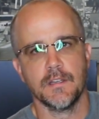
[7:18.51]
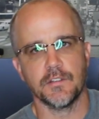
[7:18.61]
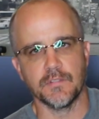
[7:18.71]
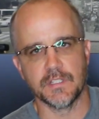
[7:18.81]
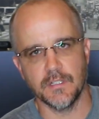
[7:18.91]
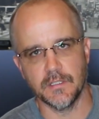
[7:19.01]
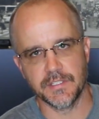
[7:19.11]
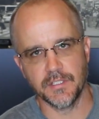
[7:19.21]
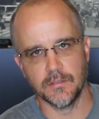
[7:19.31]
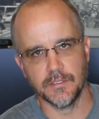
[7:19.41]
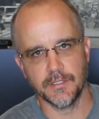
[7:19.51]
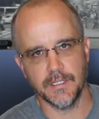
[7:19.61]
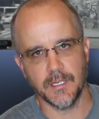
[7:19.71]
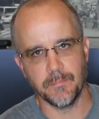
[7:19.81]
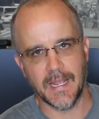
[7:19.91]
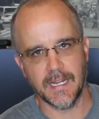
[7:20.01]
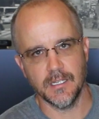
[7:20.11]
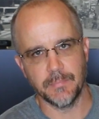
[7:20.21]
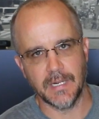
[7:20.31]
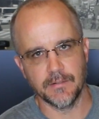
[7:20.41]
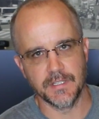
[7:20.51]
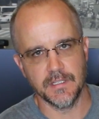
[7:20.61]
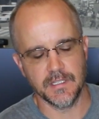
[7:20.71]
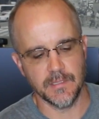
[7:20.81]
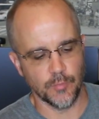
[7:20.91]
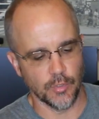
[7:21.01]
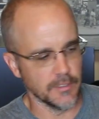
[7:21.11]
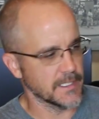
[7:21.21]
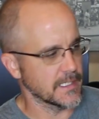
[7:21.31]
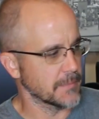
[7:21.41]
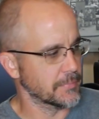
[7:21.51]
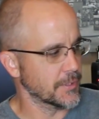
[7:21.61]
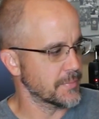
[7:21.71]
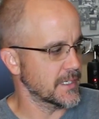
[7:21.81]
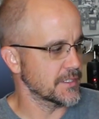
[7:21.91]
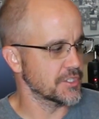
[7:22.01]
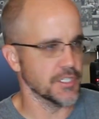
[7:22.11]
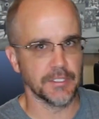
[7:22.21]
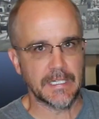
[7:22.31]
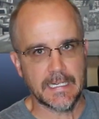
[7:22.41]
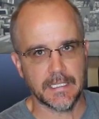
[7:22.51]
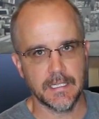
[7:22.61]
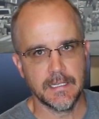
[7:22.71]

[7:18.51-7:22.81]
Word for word: to install solar and a backup power system. We're looking at a propane Generac.